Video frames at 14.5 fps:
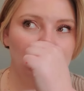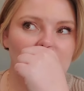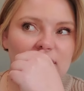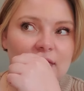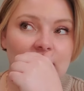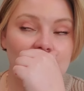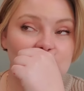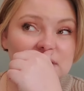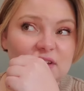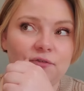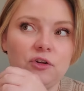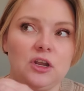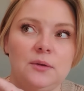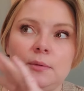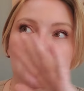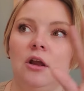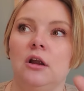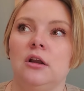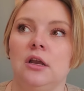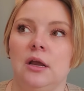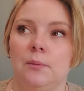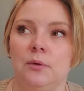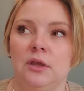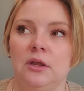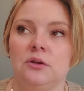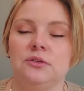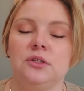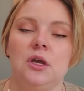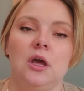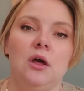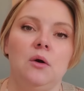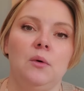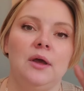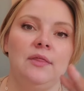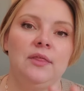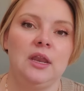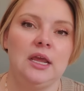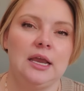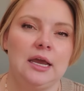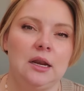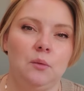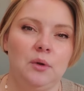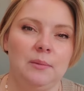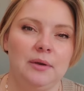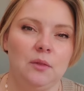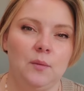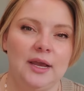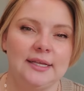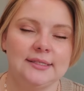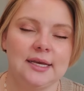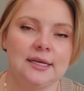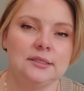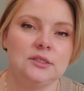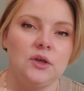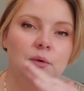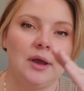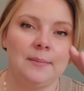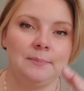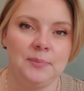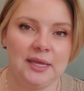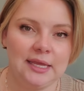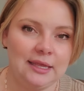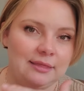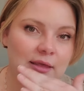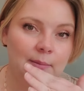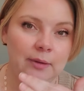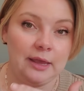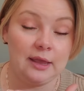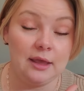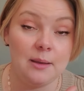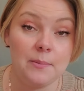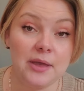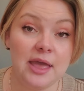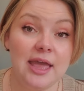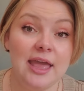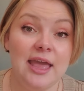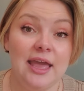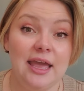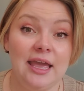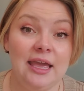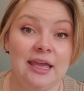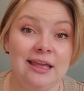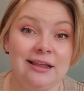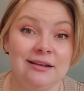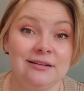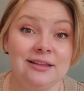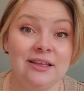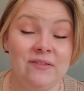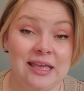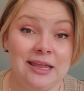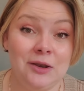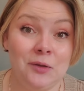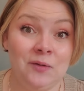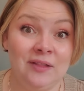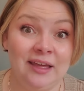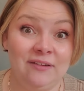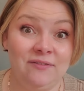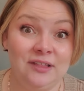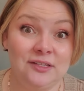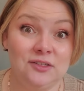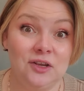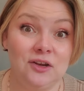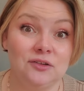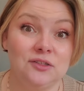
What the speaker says: They used it for a community garden a couple years ago and then it kind of went by the wayside, so I'm picking that back up and giving it new life this year.